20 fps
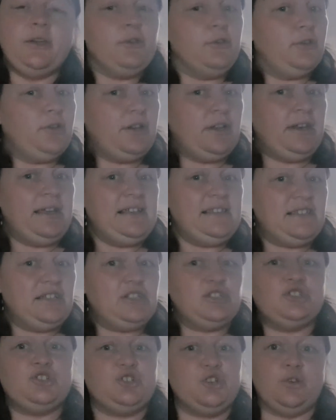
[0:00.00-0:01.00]
You could
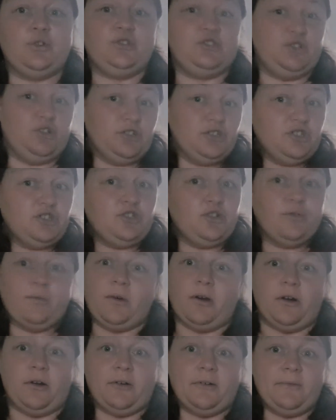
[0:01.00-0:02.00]
easily choose not to do
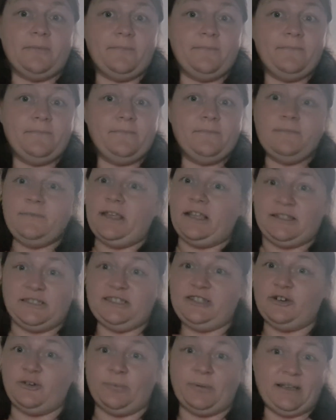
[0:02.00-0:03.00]
wrong and
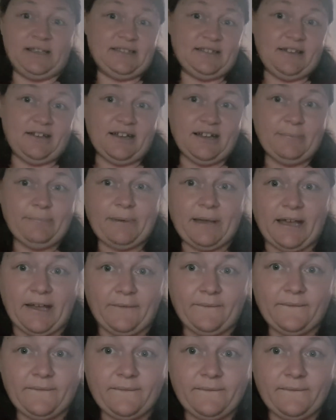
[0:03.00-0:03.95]
still be a psychopath.